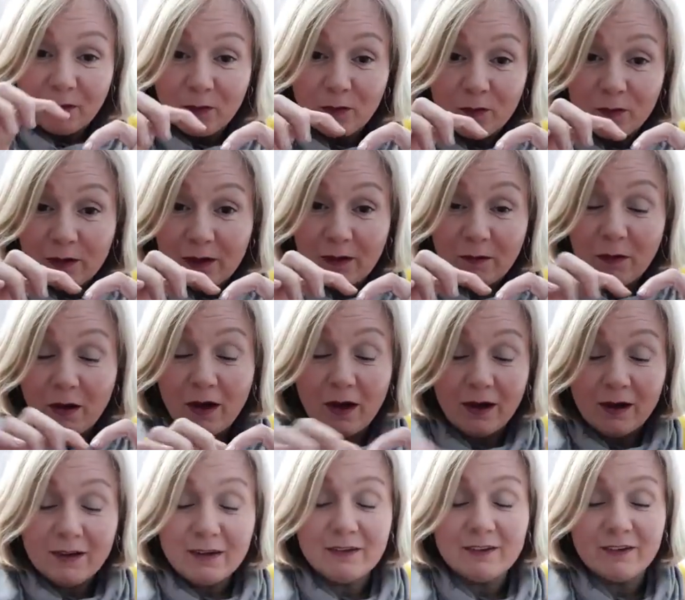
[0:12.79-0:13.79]
or a little
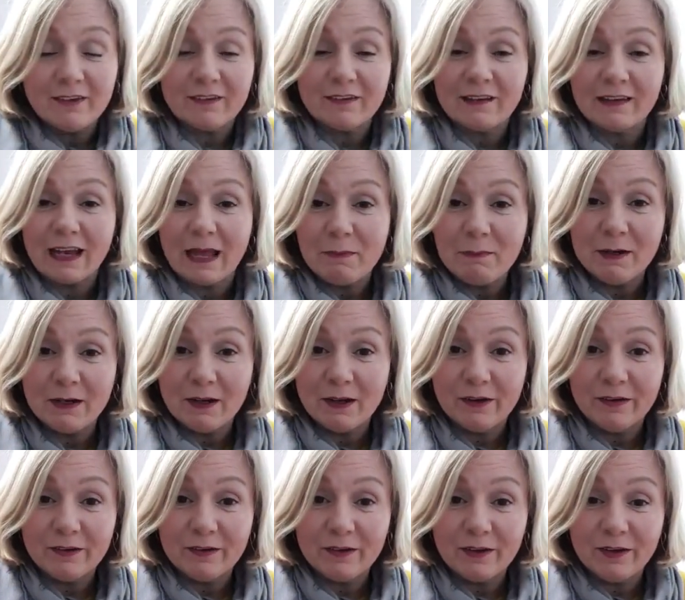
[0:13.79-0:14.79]
heart just to let me
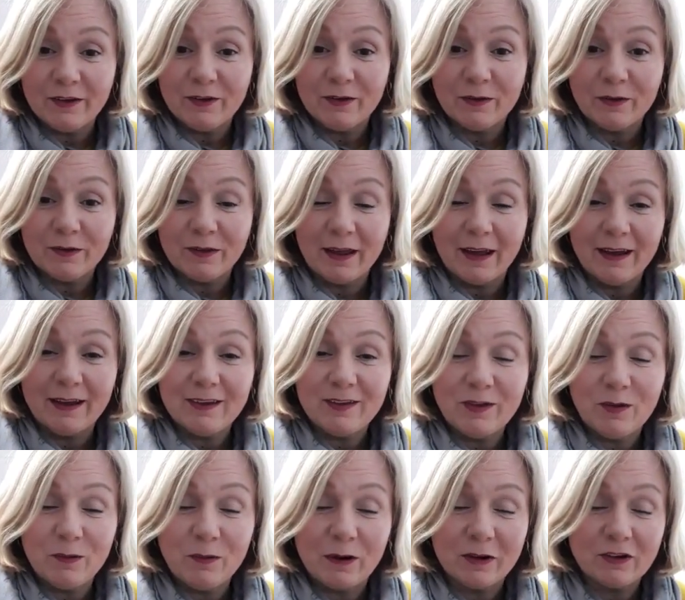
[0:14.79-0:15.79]
know that you're there and
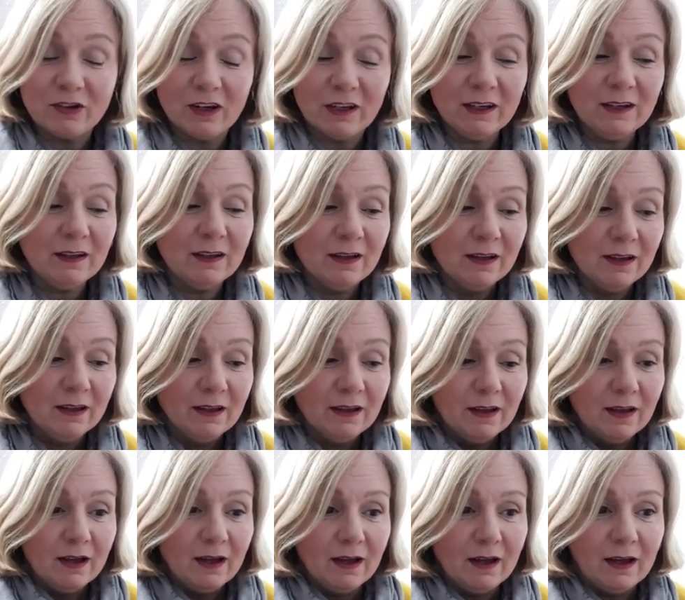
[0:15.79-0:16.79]
you're watching.
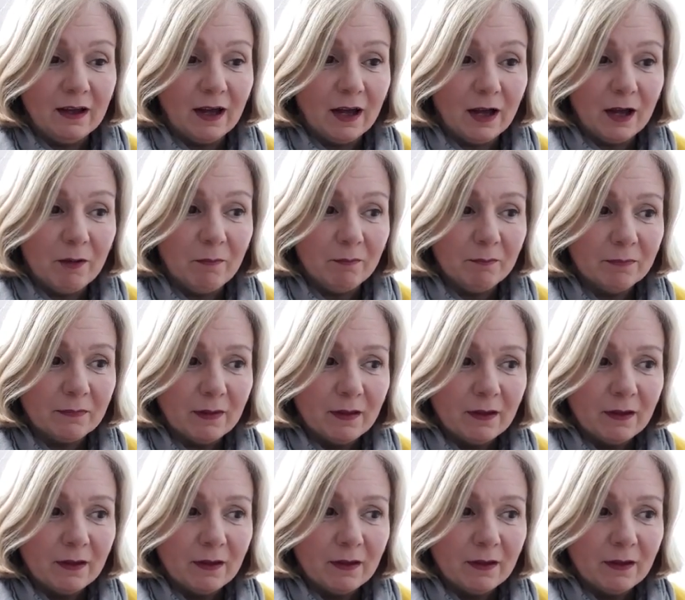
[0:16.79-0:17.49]
In